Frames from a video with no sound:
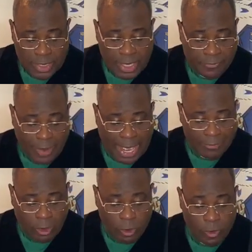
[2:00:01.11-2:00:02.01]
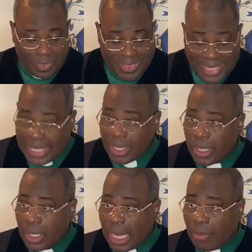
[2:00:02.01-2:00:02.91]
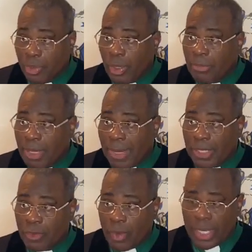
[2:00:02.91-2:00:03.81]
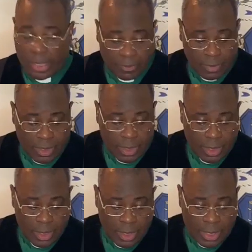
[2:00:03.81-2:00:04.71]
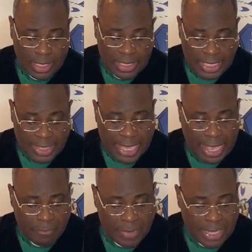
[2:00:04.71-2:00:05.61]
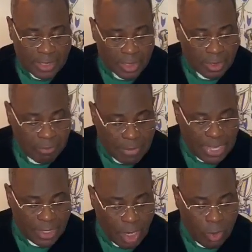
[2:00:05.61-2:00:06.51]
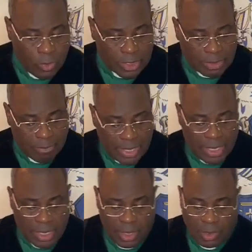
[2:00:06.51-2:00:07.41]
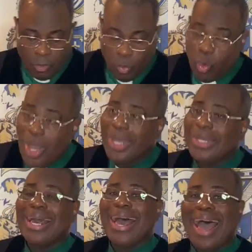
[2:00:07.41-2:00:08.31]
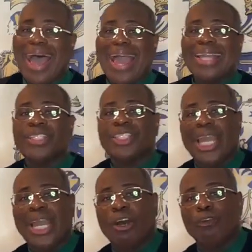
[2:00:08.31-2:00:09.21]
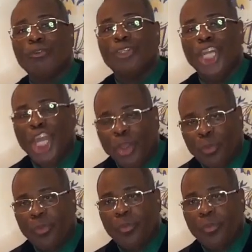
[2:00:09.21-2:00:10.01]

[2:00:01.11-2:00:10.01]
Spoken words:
Therefore I have called thee, God, pull him up out of the grave, that thou mayest make known unto me what I shall do.